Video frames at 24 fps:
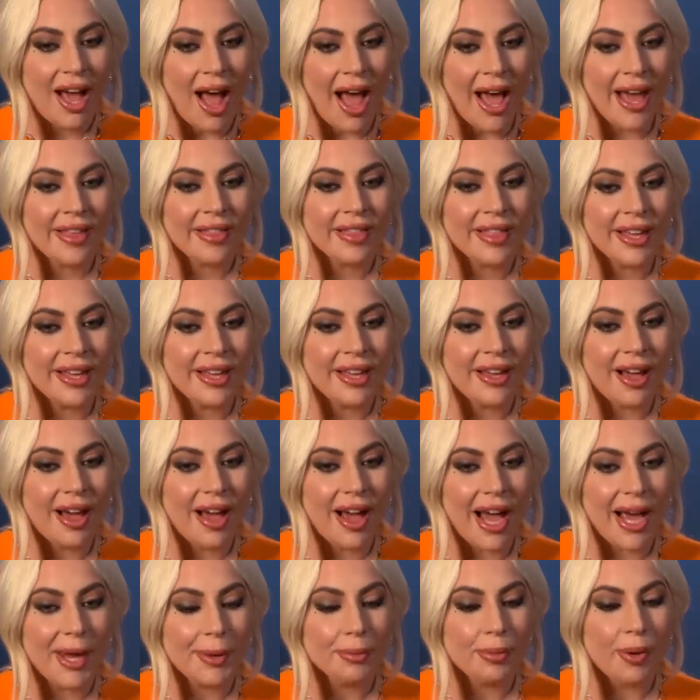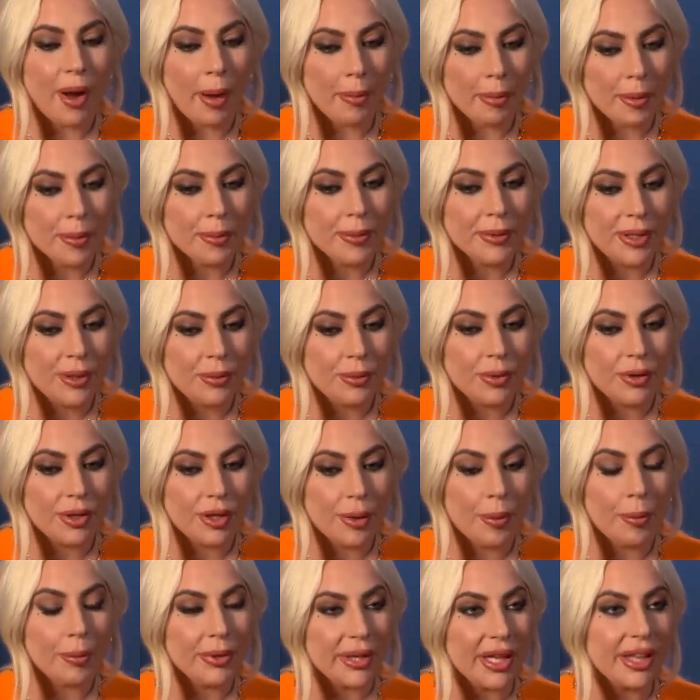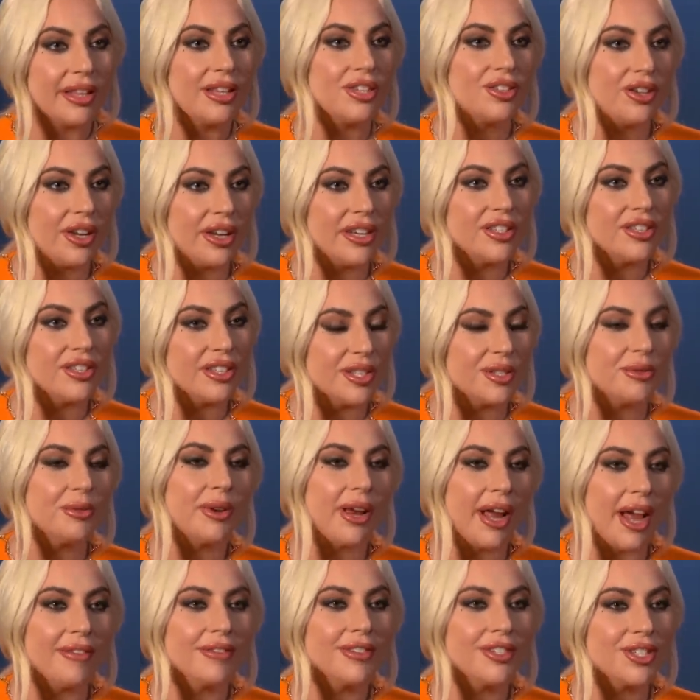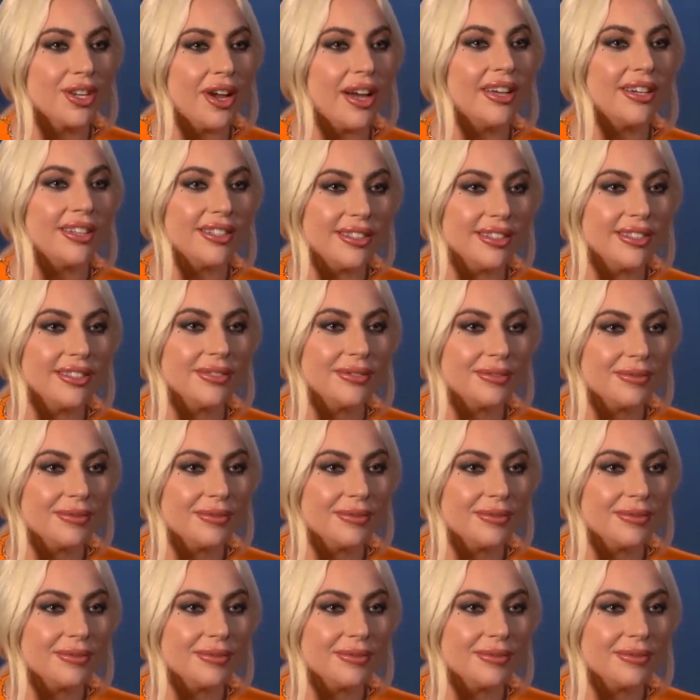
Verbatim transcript: I think I probably will completely change this when I have a child.